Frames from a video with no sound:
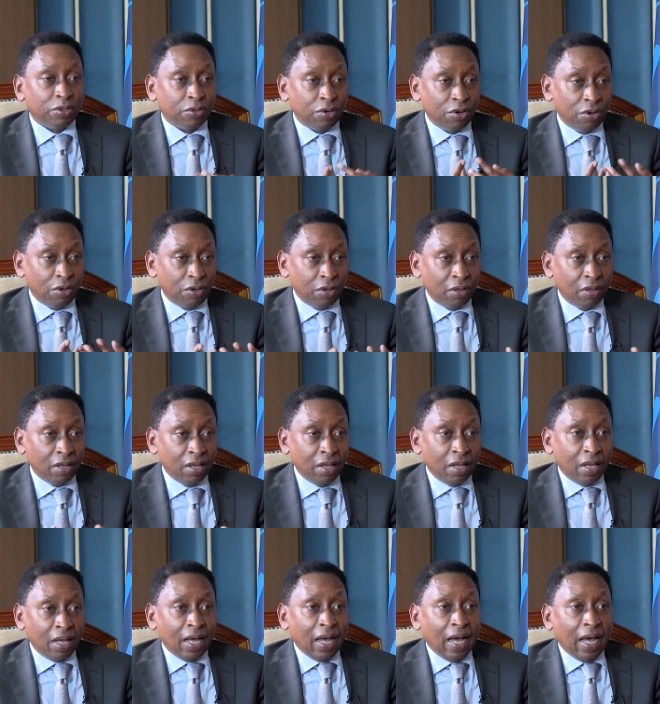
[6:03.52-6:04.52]
you call
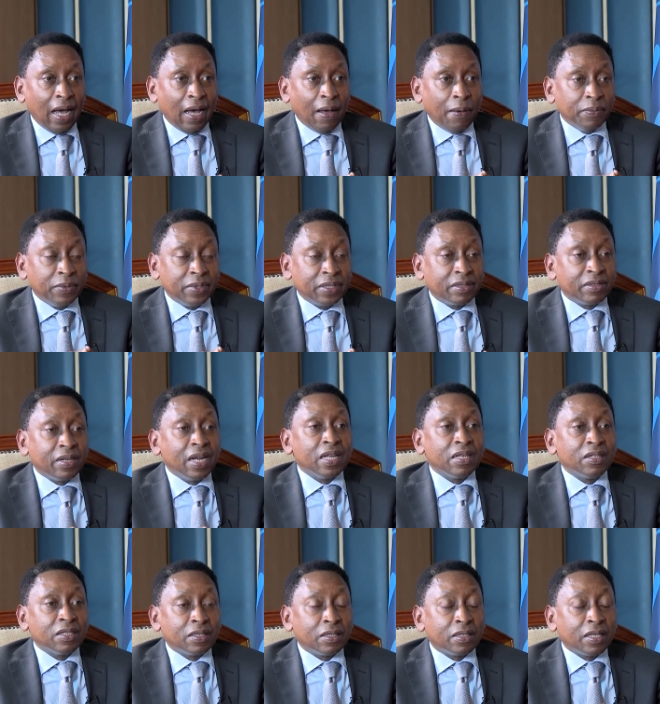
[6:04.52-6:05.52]

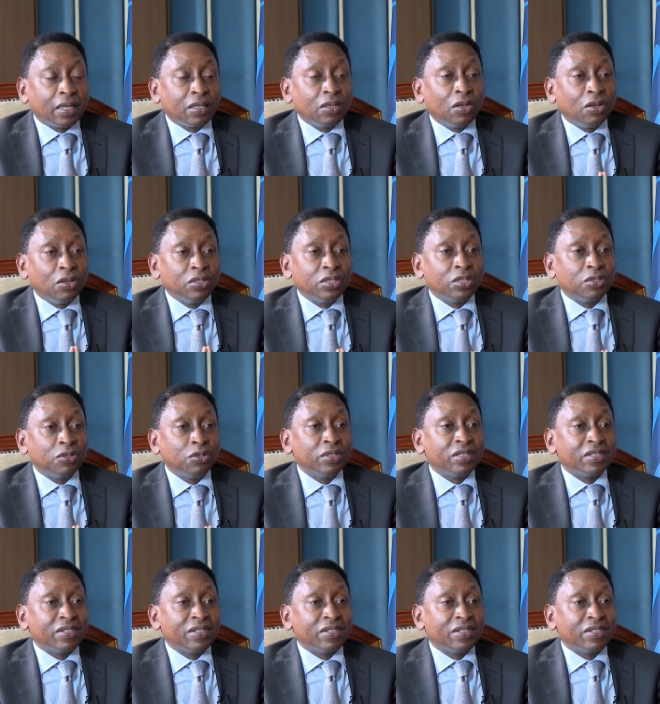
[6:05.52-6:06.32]
technological